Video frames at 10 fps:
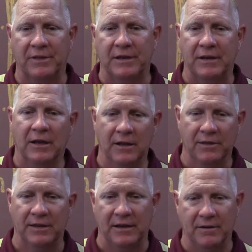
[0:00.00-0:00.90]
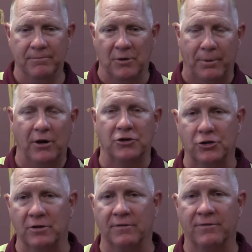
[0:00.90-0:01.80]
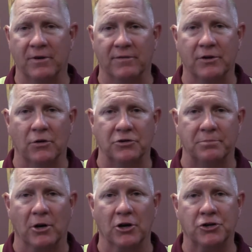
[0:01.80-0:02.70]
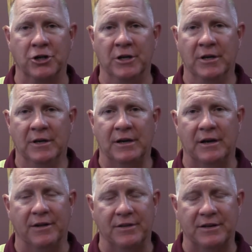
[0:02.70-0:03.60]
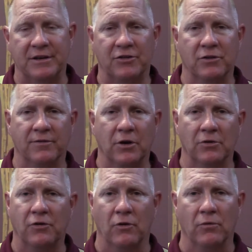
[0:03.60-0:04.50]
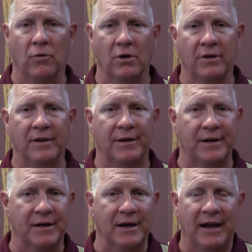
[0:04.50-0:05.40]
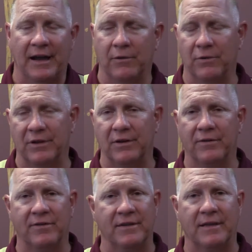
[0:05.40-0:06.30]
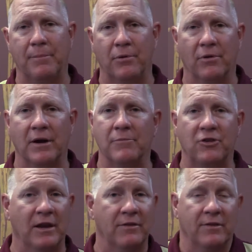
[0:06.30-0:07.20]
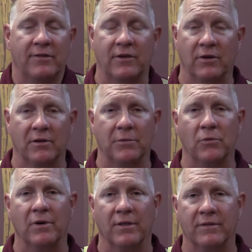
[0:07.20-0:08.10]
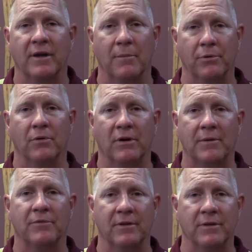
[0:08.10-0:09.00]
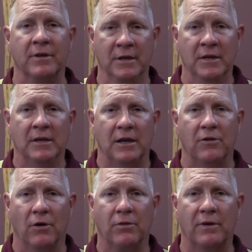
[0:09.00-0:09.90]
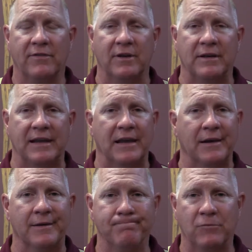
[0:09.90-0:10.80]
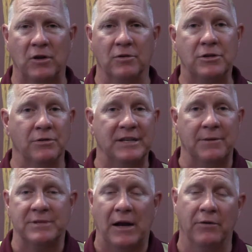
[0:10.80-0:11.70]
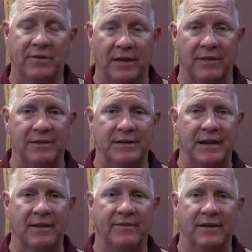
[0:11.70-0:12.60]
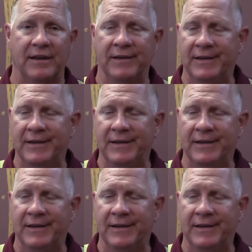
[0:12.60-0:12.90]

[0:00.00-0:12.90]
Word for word: the, the departure of, of Coach Marsh, uh, and the addition of Coach Grunwald, uh, I, I, really don't see that program changing. It's still going to be one of the top programs in, in Northwest Indiana. You know, two teams outside of the DAC